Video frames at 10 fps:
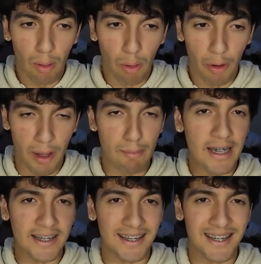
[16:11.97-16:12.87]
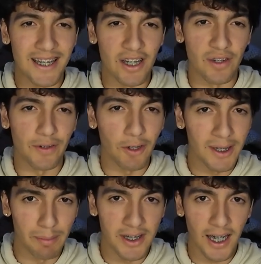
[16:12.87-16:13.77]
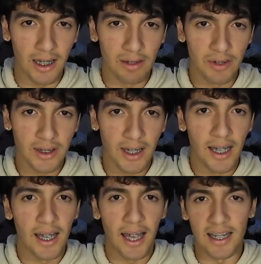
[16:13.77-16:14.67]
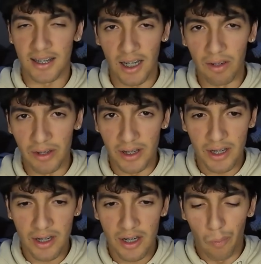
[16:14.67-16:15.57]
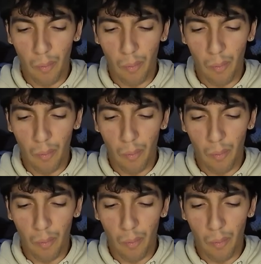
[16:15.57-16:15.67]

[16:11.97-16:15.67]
or that make decisions for themselves as selfish.